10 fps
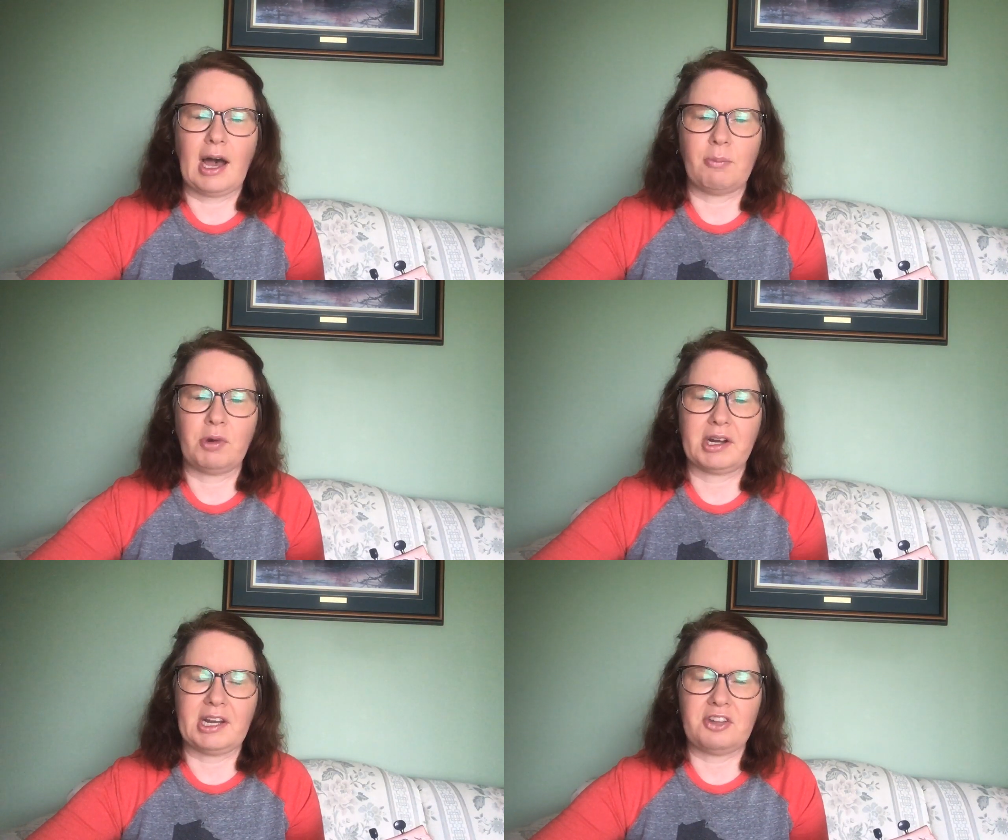
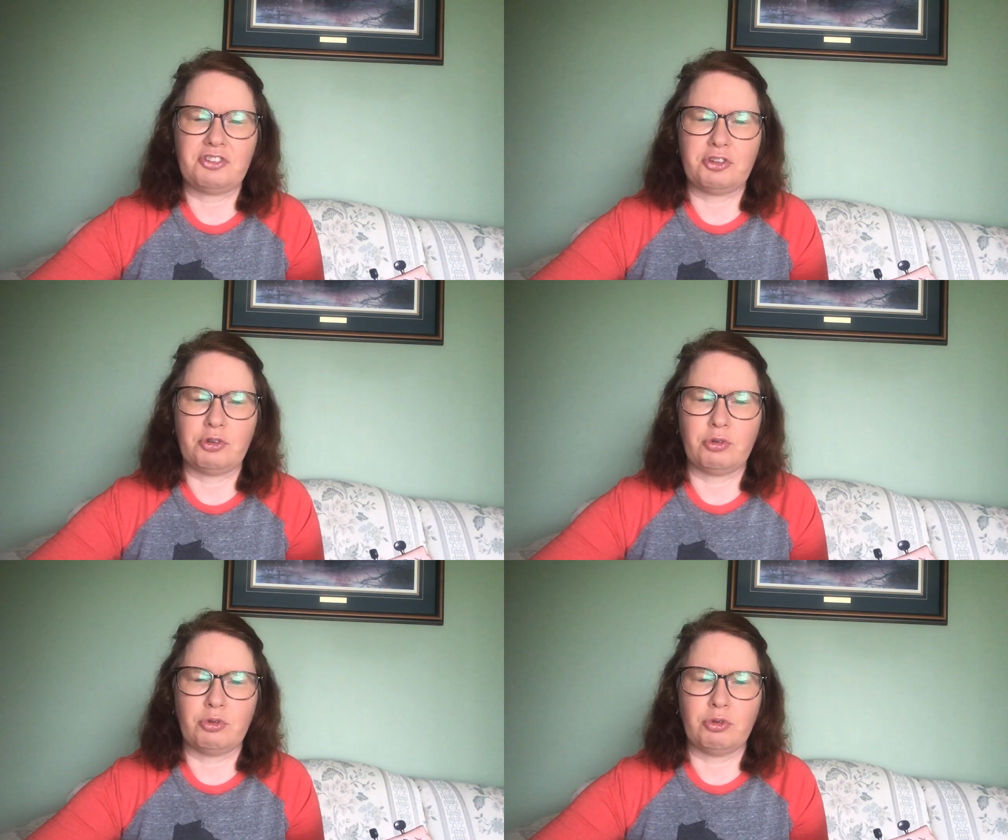We're going to
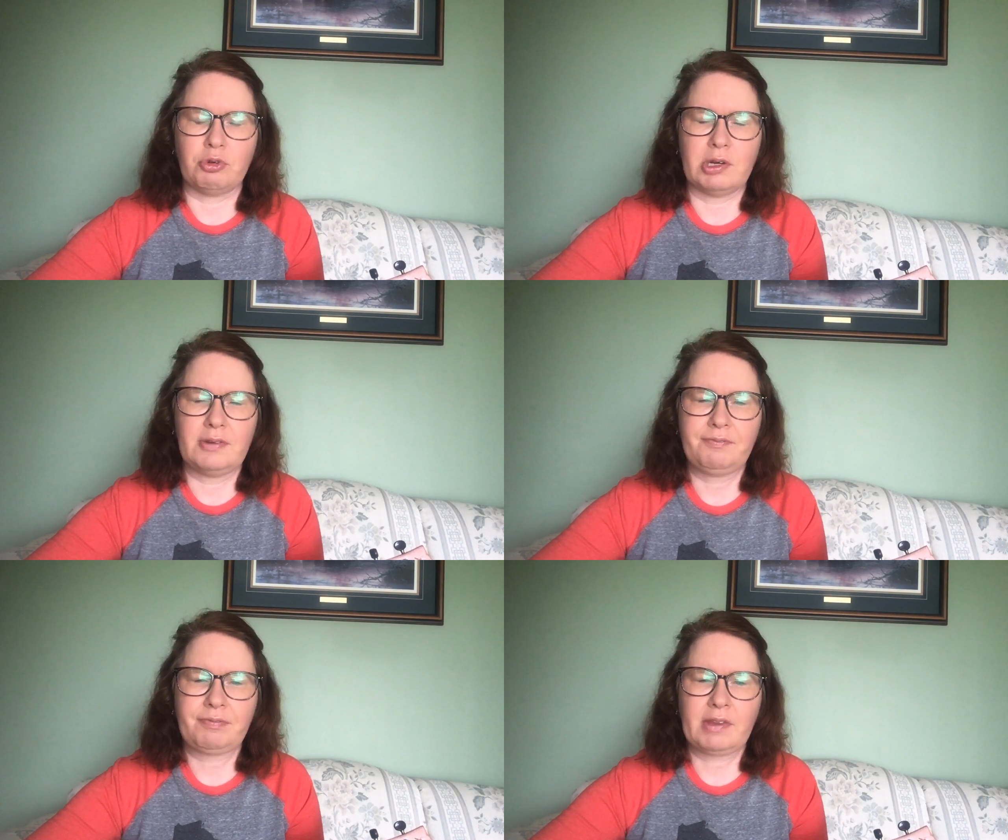do
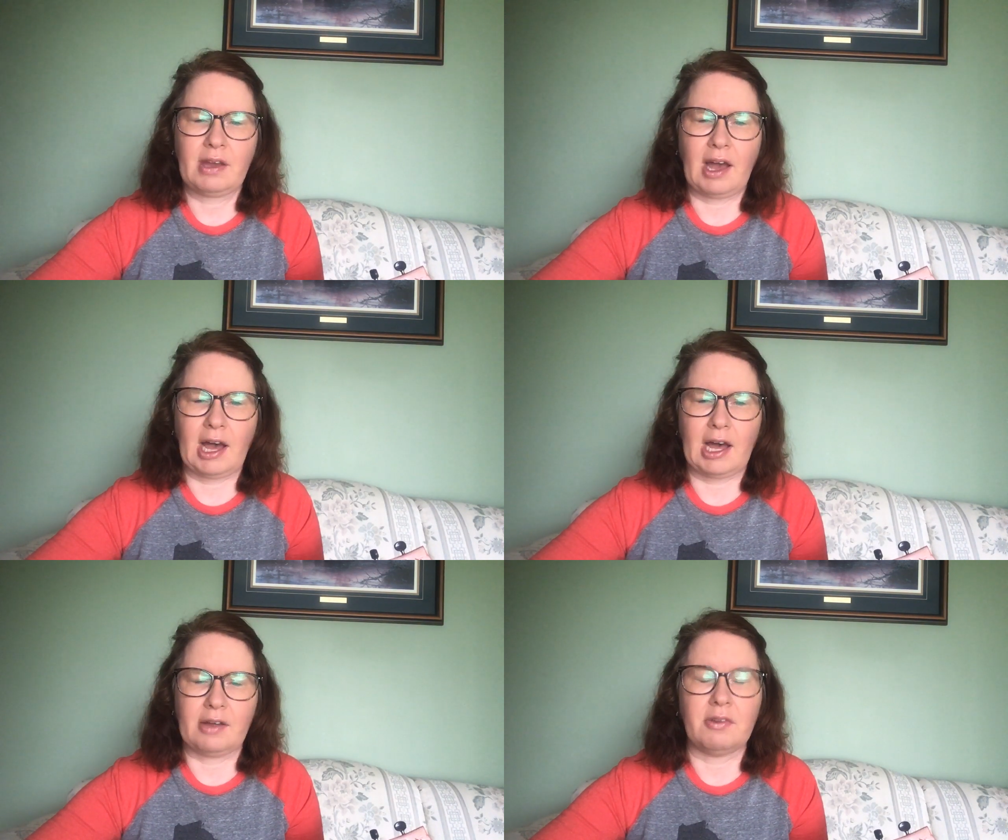
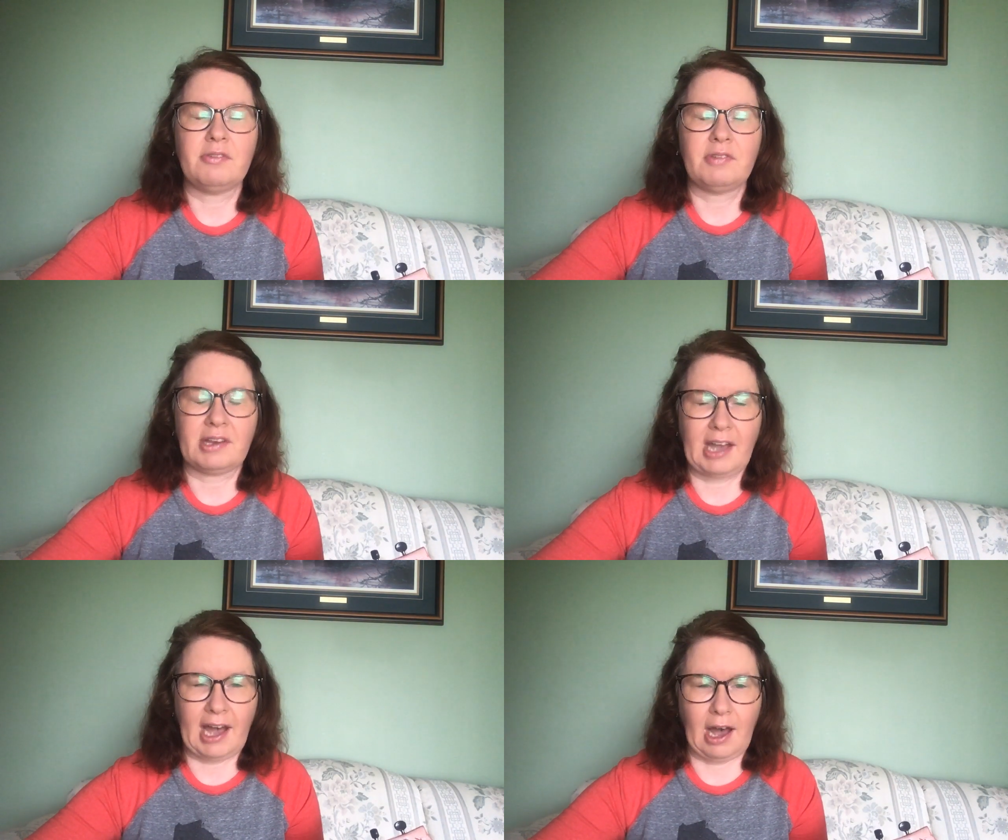a
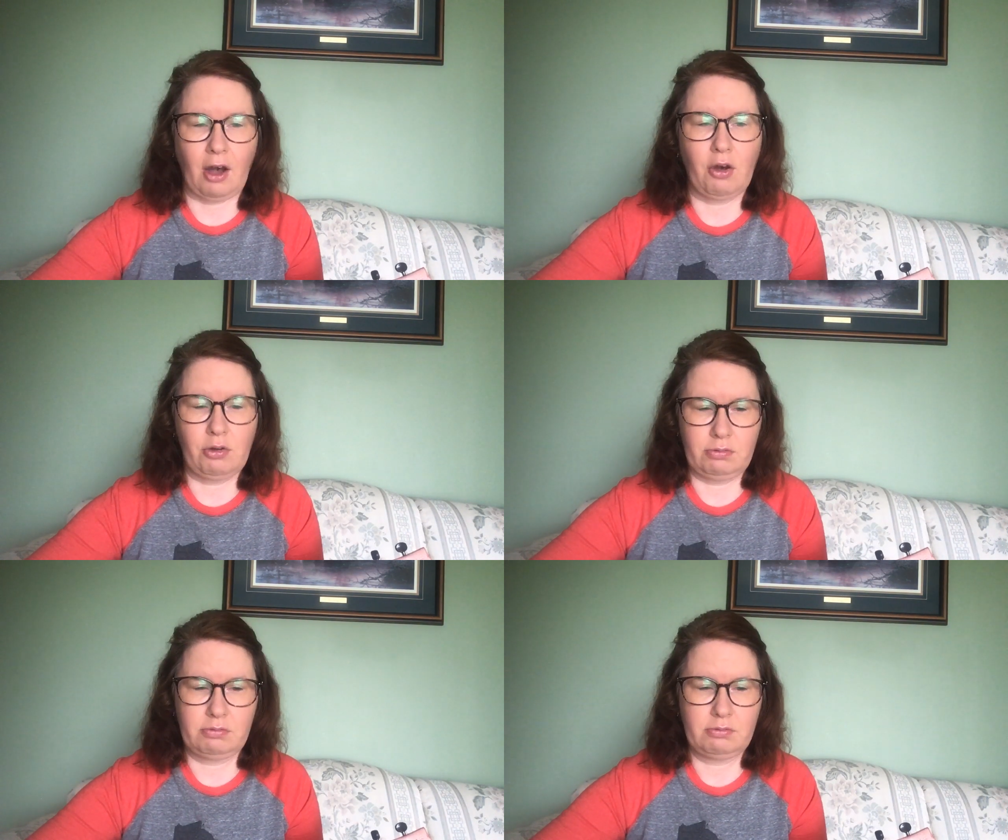cow,